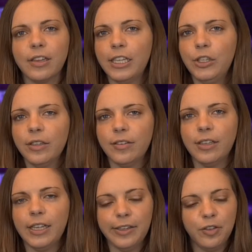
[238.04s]
so that you can see
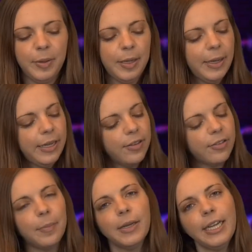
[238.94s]
the experiment.
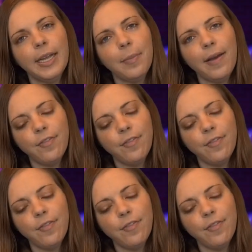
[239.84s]
So I'm gonna get my